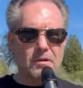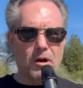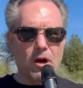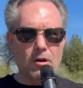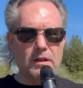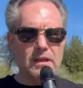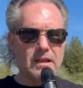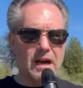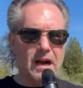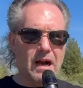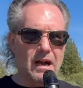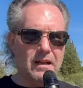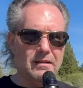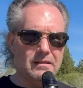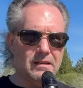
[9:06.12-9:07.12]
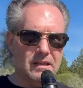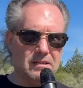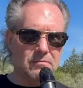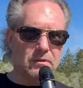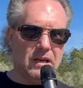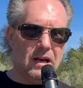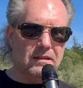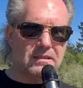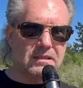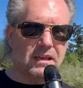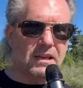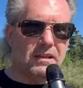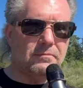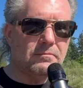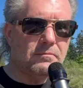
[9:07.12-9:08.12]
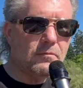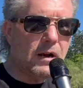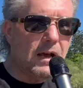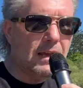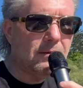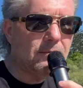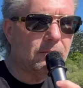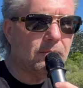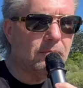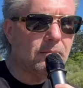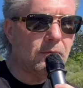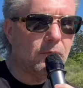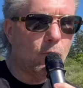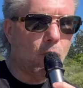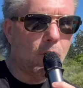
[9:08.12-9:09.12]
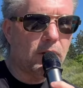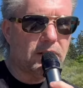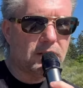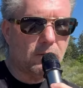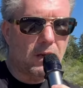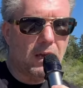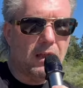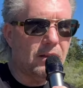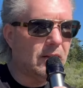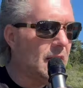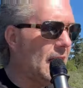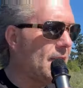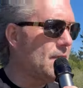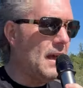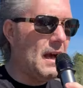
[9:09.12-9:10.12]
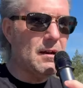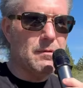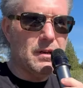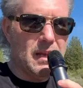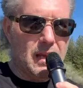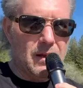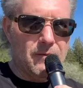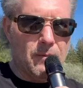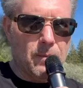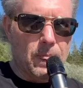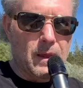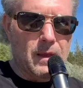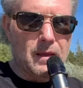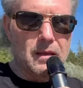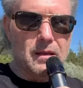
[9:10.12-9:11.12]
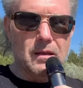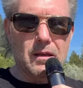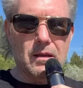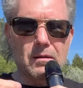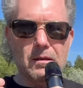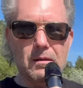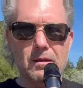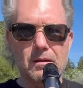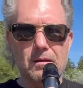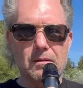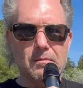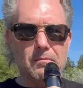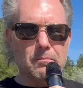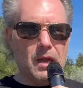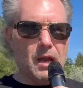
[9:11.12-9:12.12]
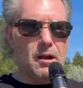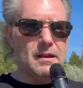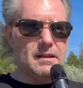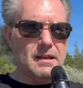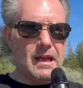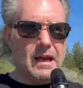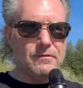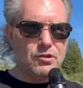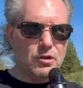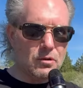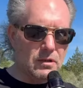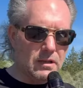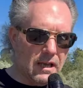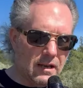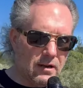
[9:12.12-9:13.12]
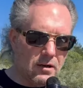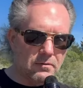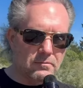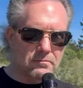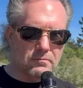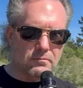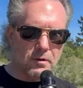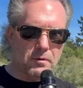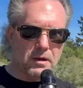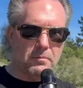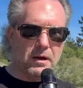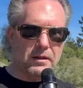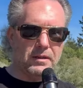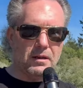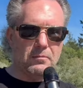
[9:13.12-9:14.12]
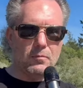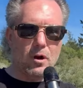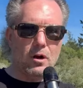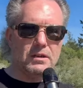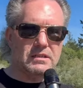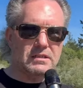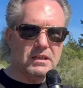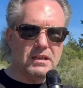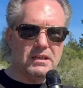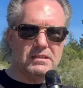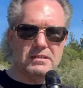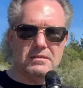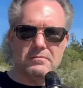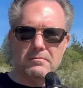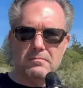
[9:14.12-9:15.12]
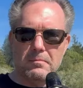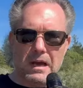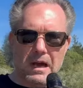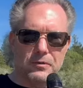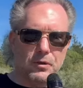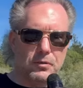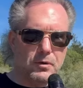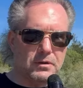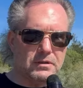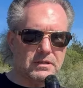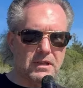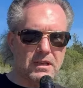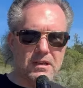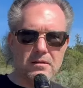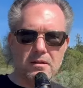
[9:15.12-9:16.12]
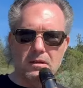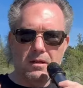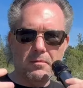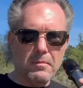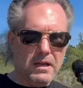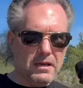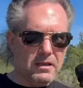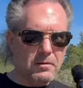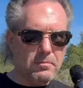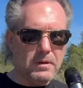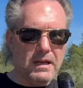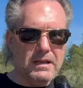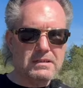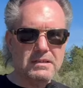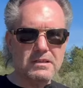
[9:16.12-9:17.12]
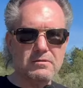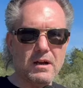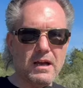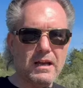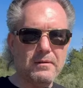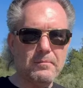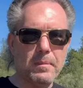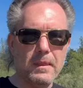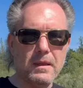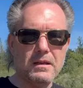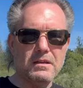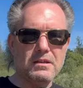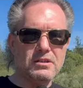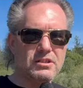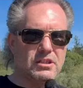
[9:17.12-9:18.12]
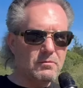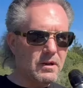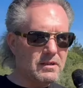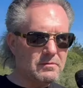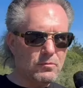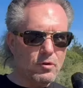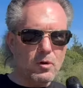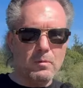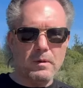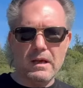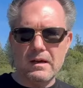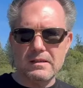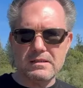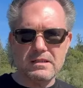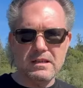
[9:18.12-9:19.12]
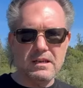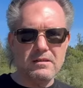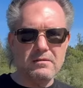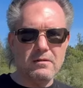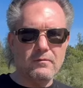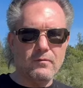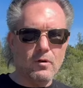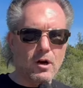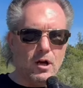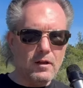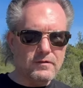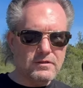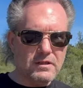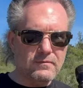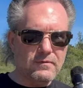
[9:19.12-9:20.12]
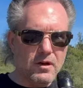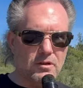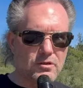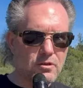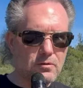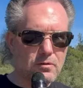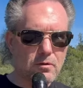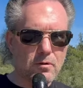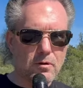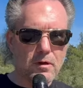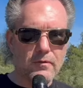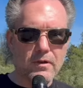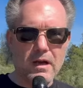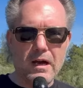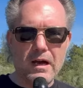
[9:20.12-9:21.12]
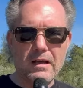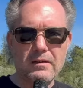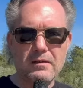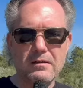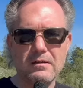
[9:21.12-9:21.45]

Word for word: Only God is without sin, right? Born this way, other than Adam and Eve. Mary did have children later. We read about that in Mark 6, Matthew 13, many other places, right? She wasn't born without sin. For all of sin falls short of the glory of God.